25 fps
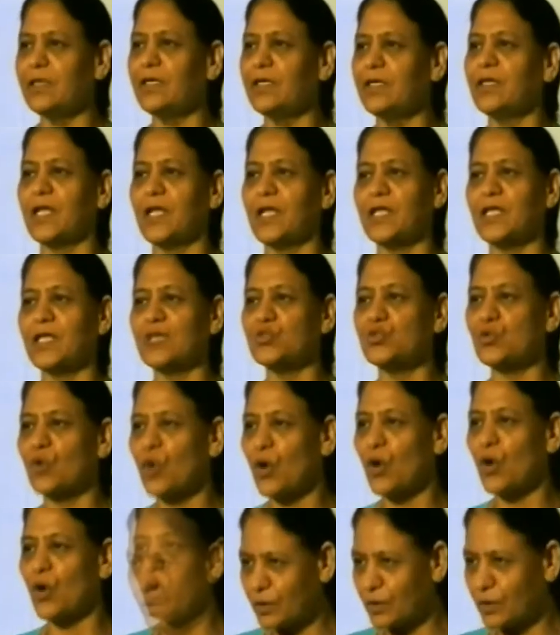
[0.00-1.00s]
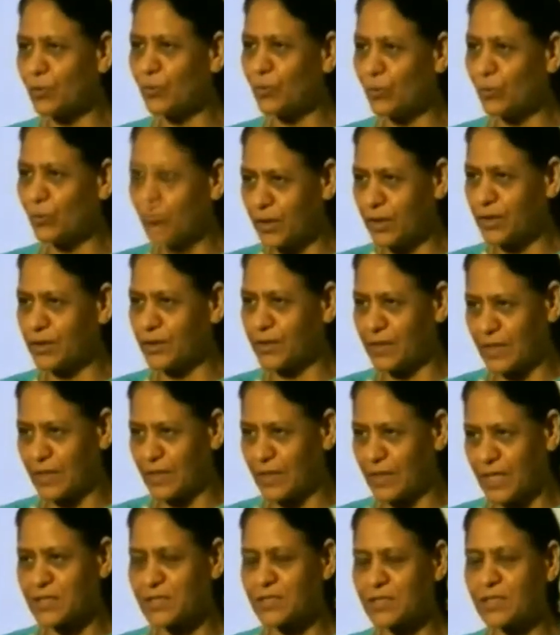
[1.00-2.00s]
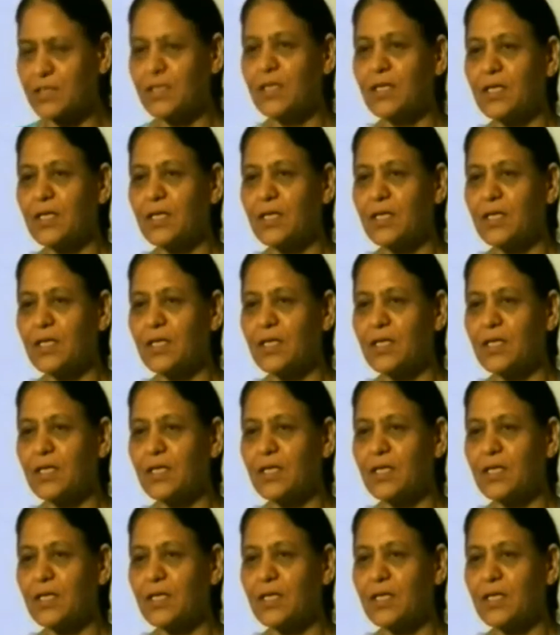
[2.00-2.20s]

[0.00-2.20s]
test or the oral test,